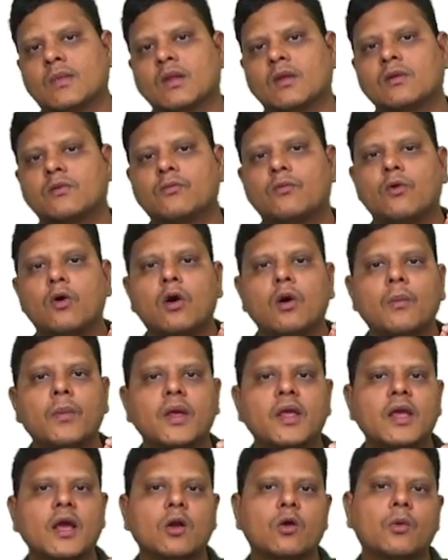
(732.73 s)

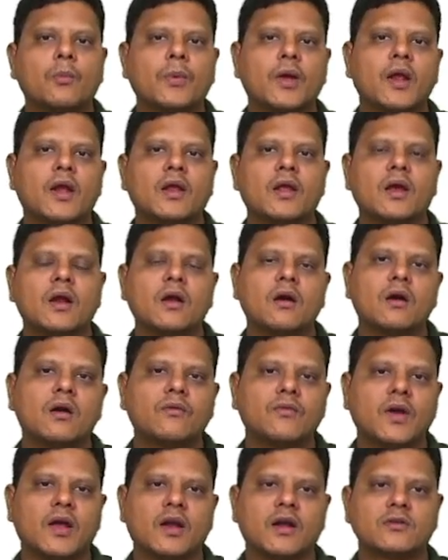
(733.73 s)
on
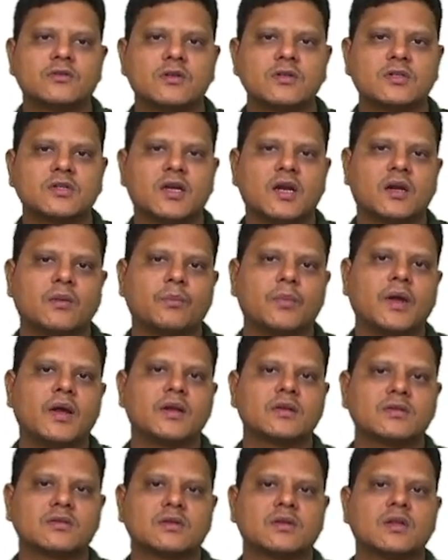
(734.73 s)
financial
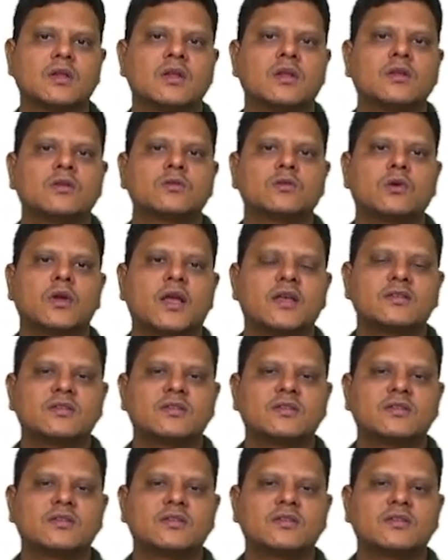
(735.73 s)
statements. So SA